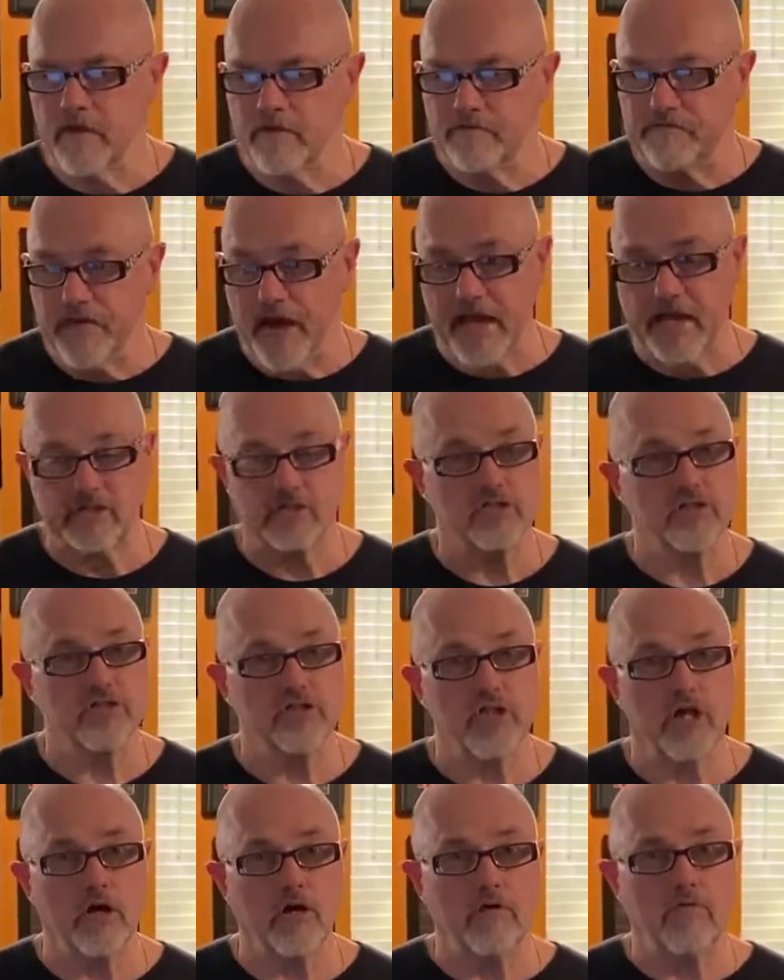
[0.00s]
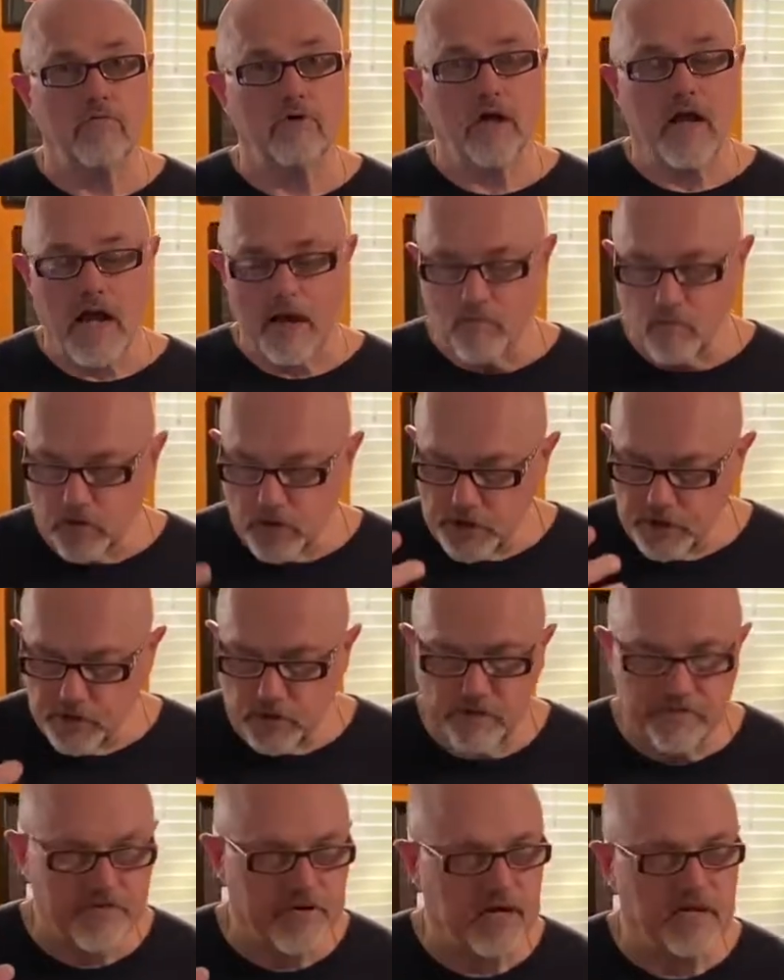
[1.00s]
Fast to slow, I'm going to do
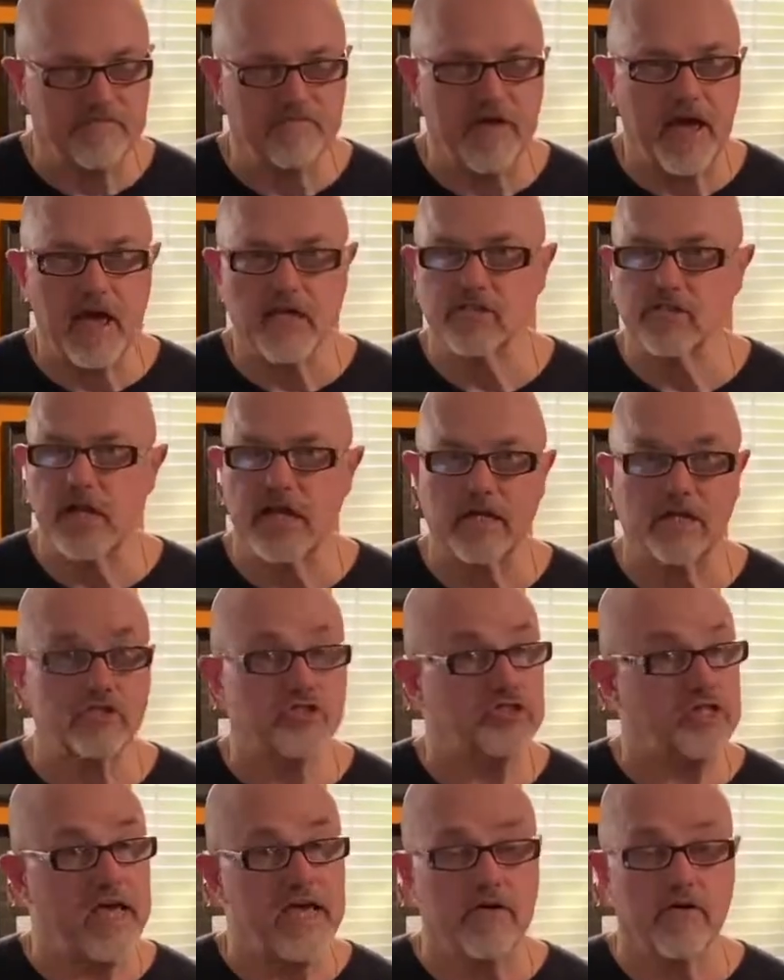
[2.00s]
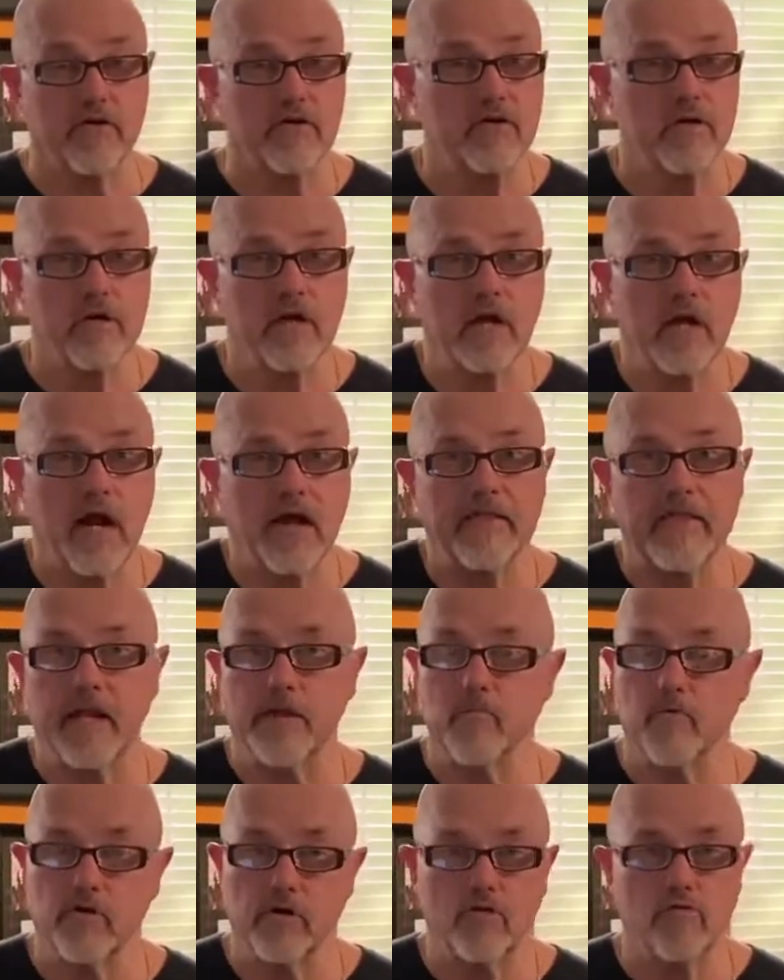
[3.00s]
it very fast like a shaker, and then
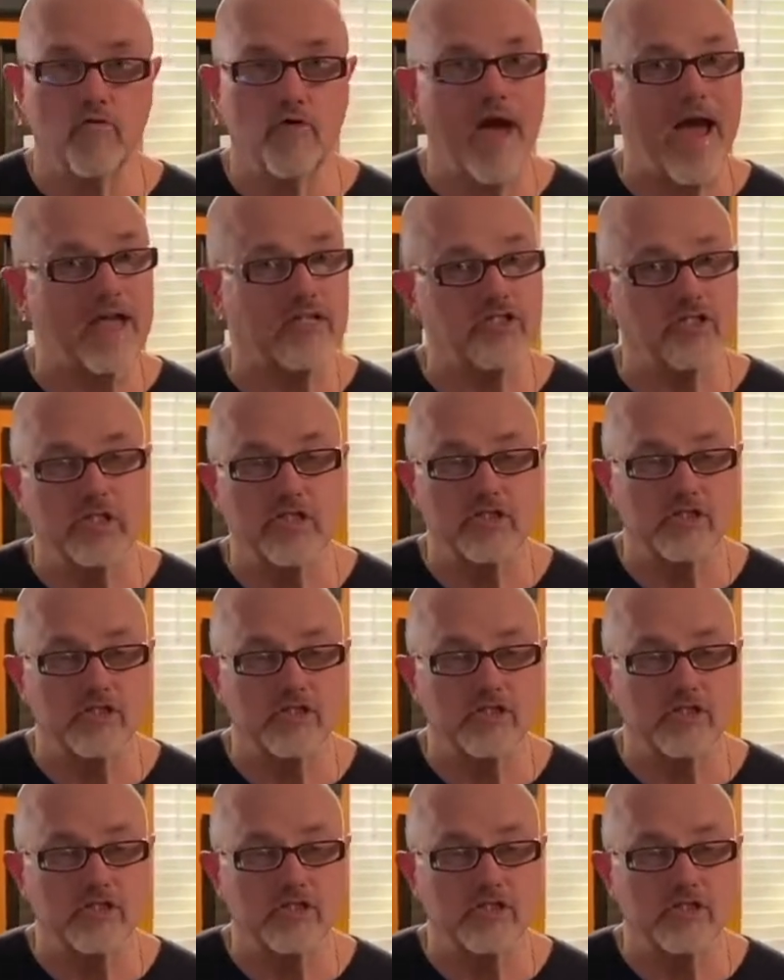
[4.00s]
I'm going to gradually